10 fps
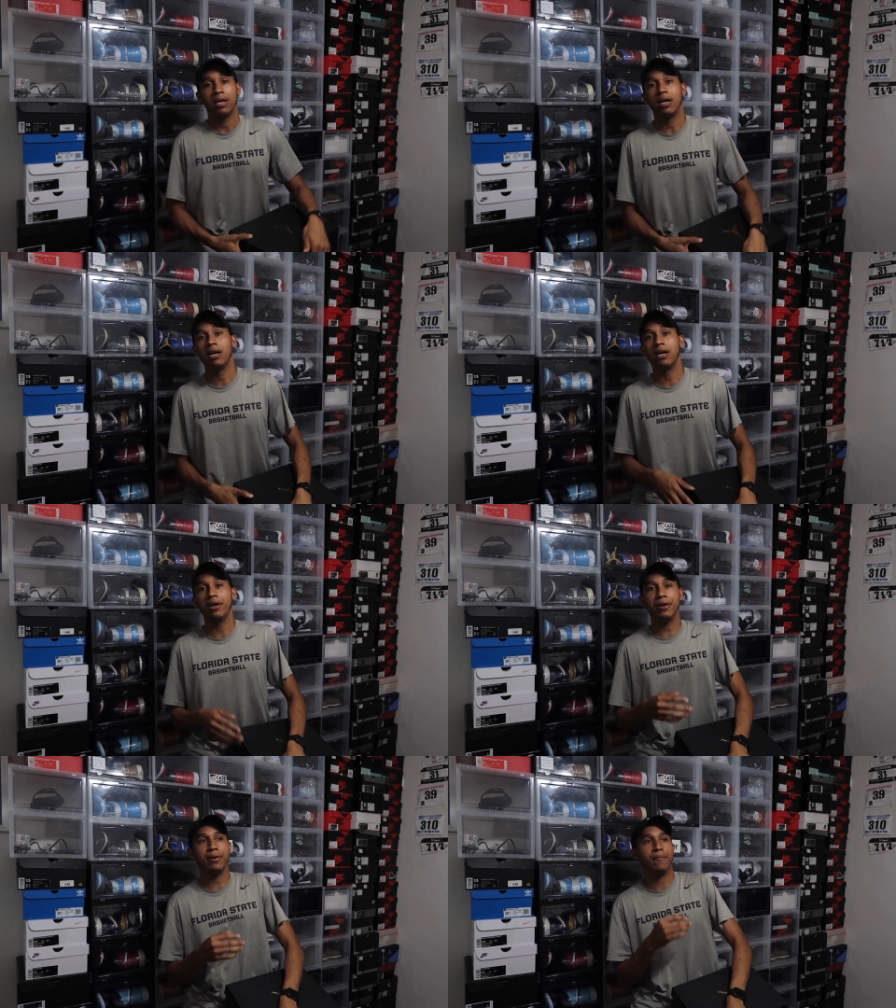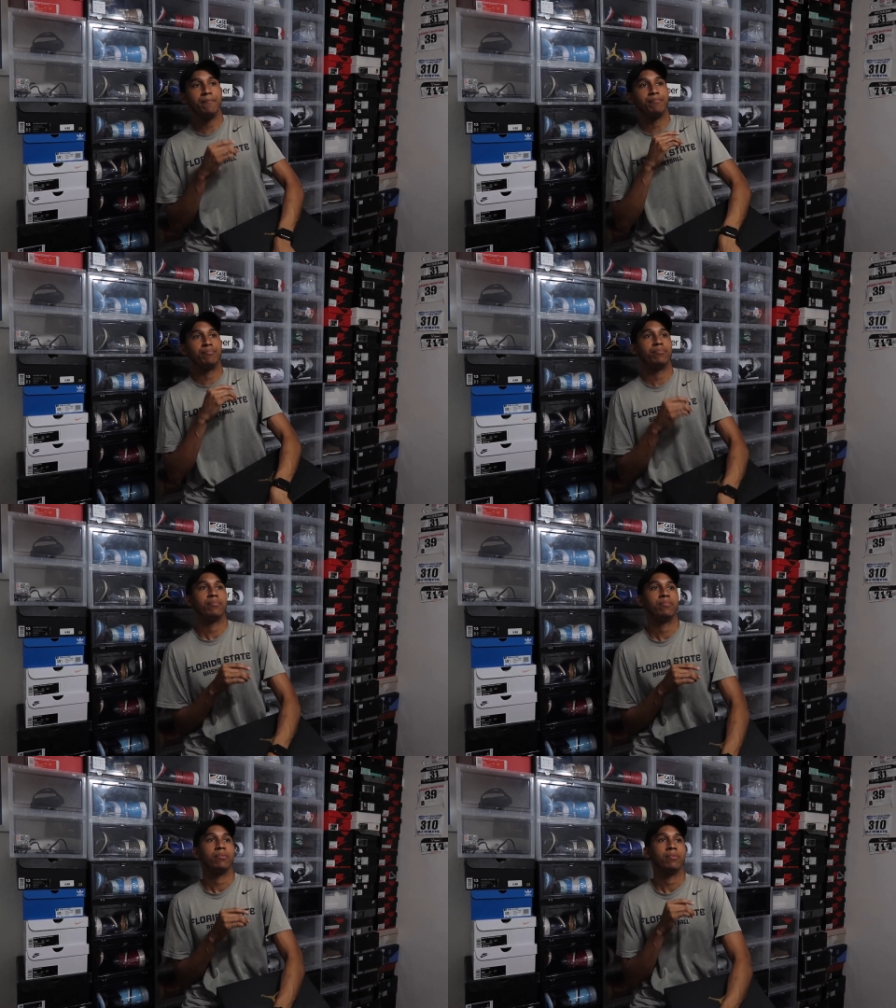
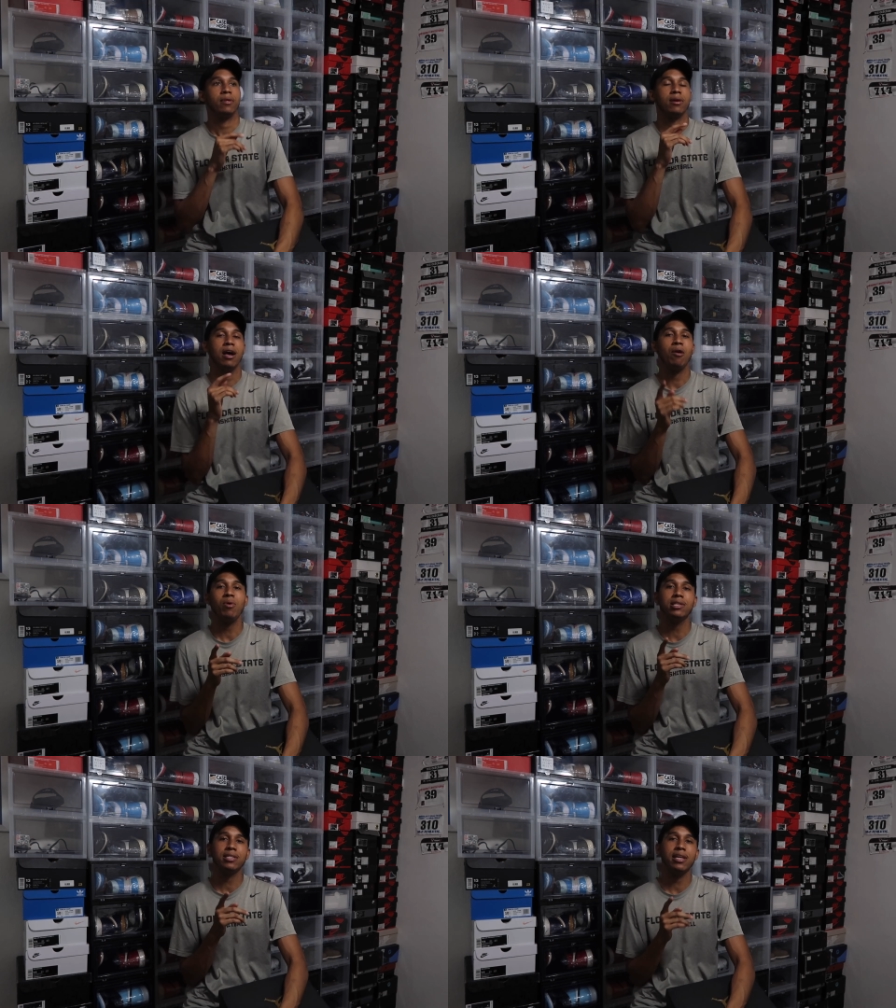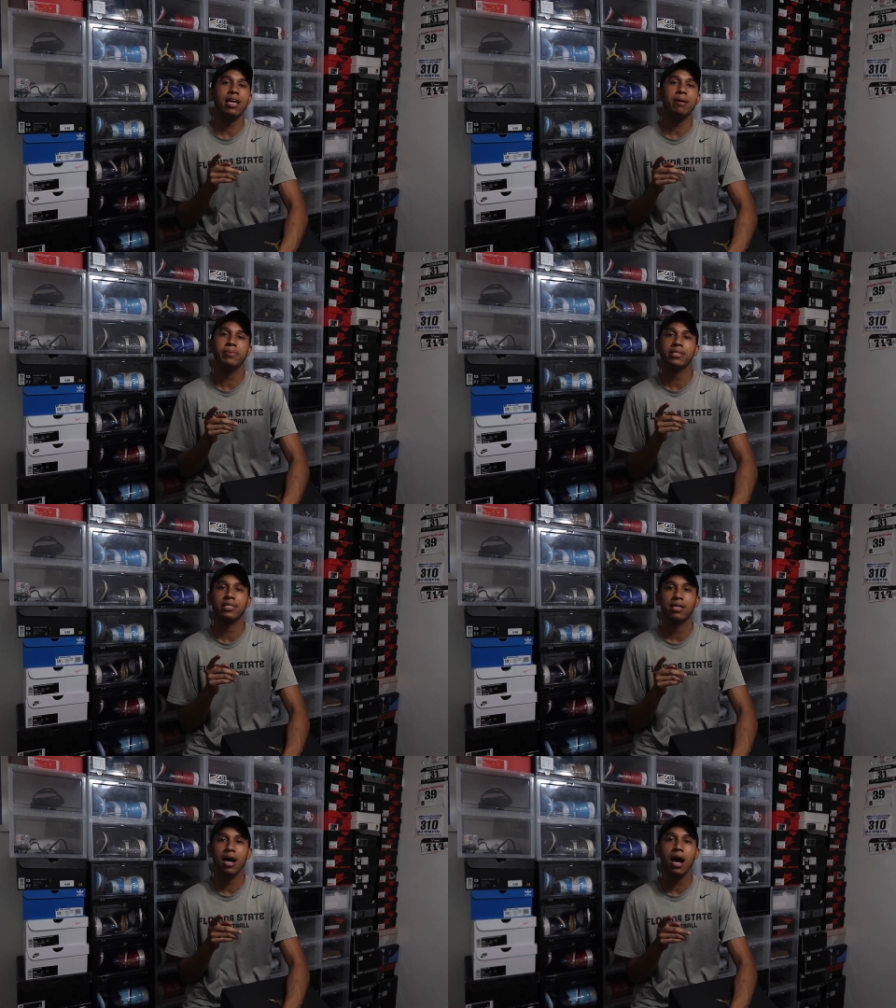I wasn't able
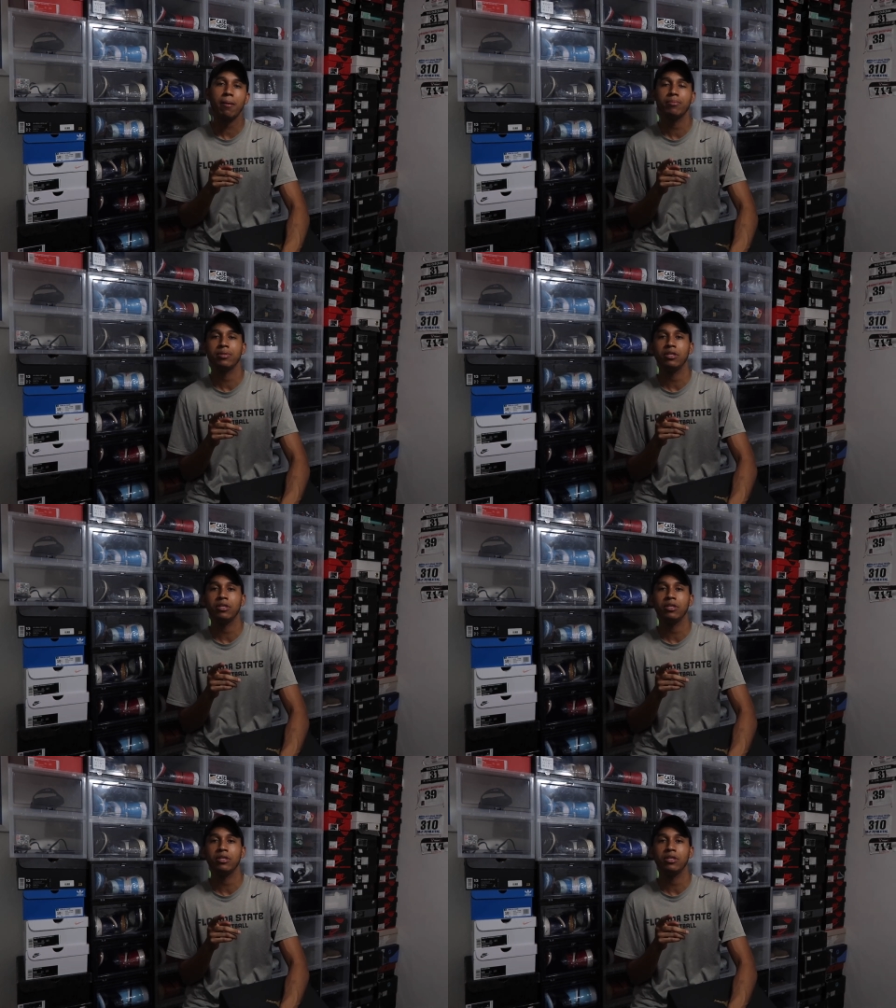to cop,